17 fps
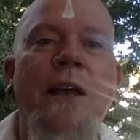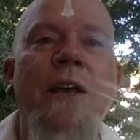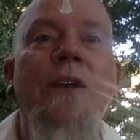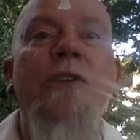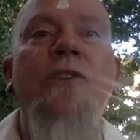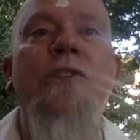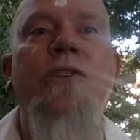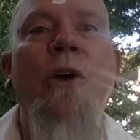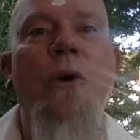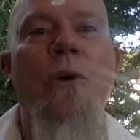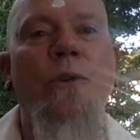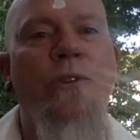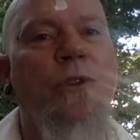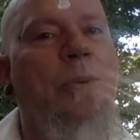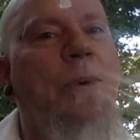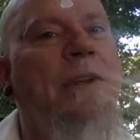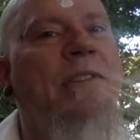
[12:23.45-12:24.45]
so
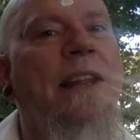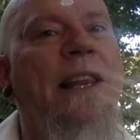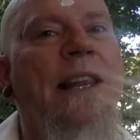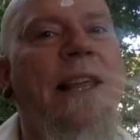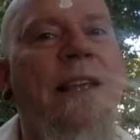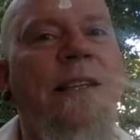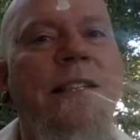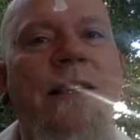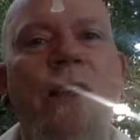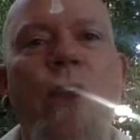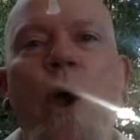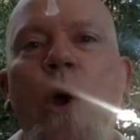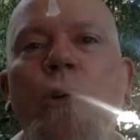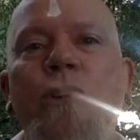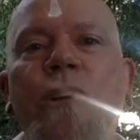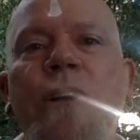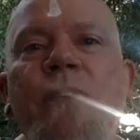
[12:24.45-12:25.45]
do we release the
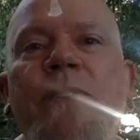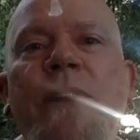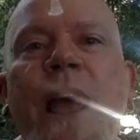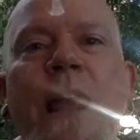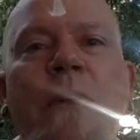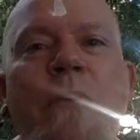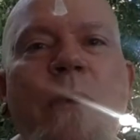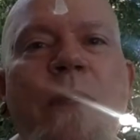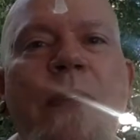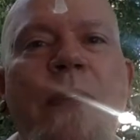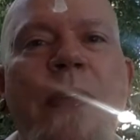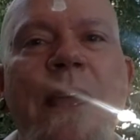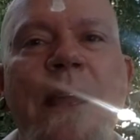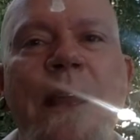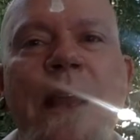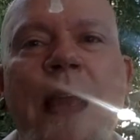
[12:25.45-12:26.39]
ocean of light within